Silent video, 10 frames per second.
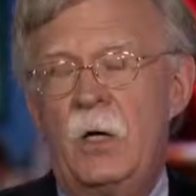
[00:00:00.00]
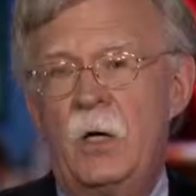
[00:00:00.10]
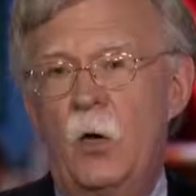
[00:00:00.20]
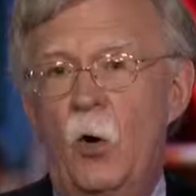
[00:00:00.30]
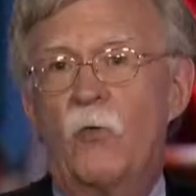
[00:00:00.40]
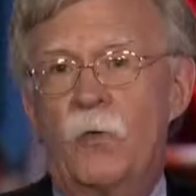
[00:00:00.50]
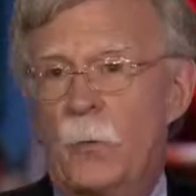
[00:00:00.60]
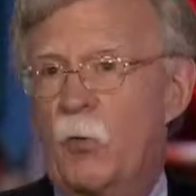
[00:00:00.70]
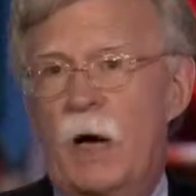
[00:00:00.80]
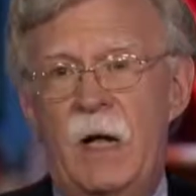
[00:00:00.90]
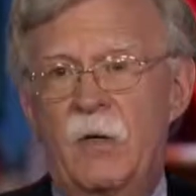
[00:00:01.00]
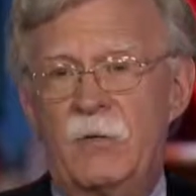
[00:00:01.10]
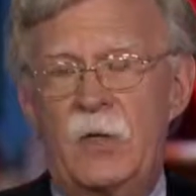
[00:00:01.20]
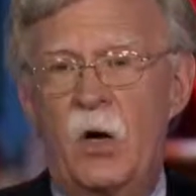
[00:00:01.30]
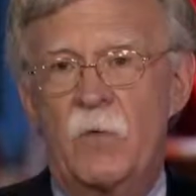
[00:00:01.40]
over the morale
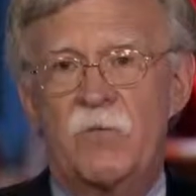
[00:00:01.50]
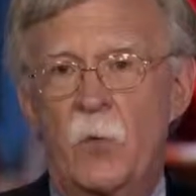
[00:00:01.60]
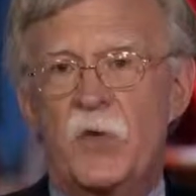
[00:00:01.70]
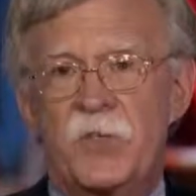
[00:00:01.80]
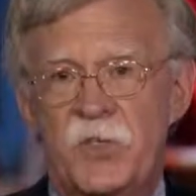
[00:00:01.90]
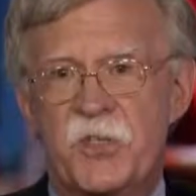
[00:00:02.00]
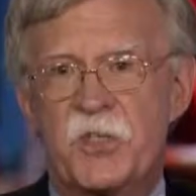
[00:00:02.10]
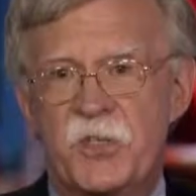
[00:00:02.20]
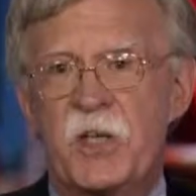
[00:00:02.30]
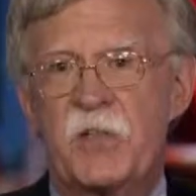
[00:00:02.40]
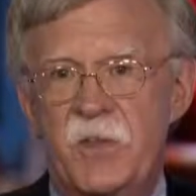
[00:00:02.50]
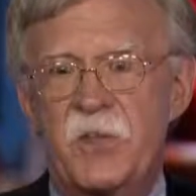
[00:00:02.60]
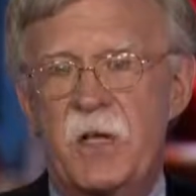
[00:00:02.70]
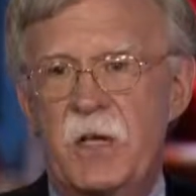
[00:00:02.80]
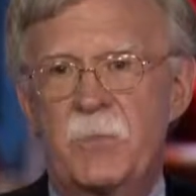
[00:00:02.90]
of the armed forces to see
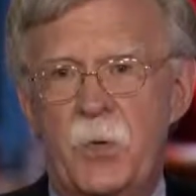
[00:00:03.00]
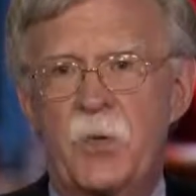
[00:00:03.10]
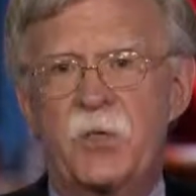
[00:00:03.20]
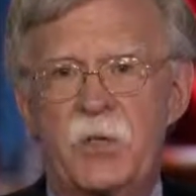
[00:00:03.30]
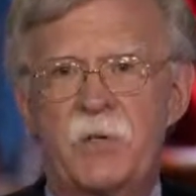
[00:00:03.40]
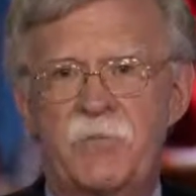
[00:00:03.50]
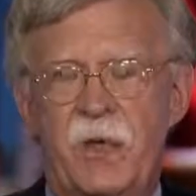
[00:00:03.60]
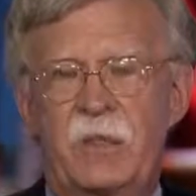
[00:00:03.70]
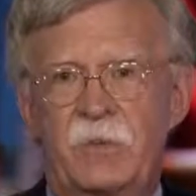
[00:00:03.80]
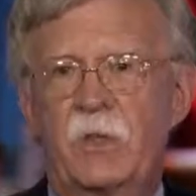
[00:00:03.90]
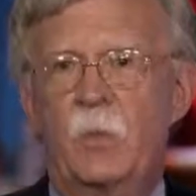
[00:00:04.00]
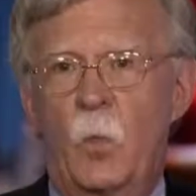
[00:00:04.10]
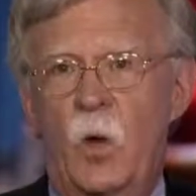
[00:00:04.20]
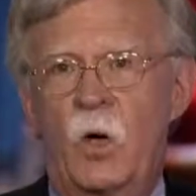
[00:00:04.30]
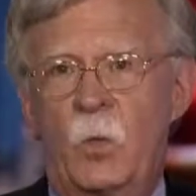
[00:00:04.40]
this kind of person effectively
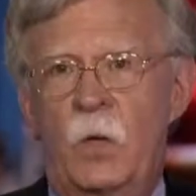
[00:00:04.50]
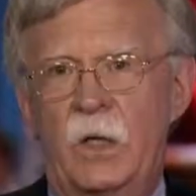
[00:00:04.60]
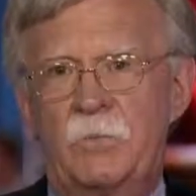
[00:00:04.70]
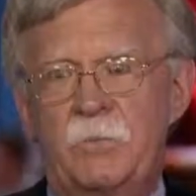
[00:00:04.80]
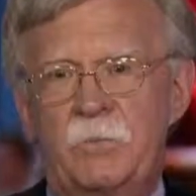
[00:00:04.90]
walk away.